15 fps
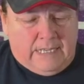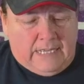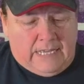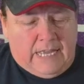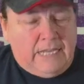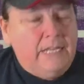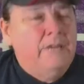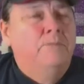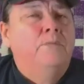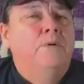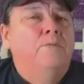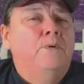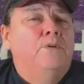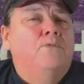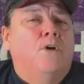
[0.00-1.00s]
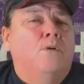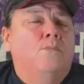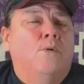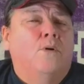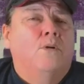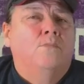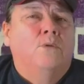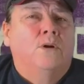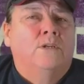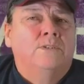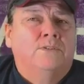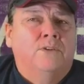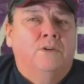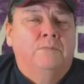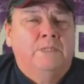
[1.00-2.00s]
and we, we grow more and more
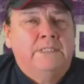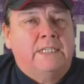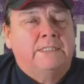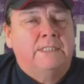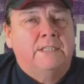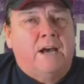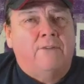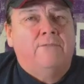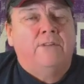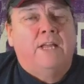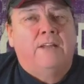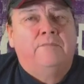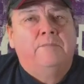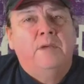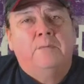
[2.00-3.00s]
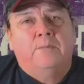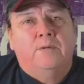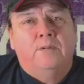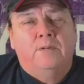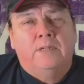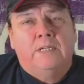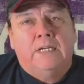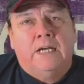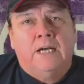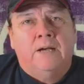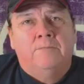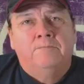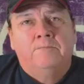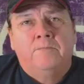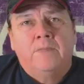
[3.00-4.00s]
concerned because that's an awful lot of people
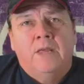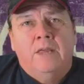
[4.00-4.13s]
um,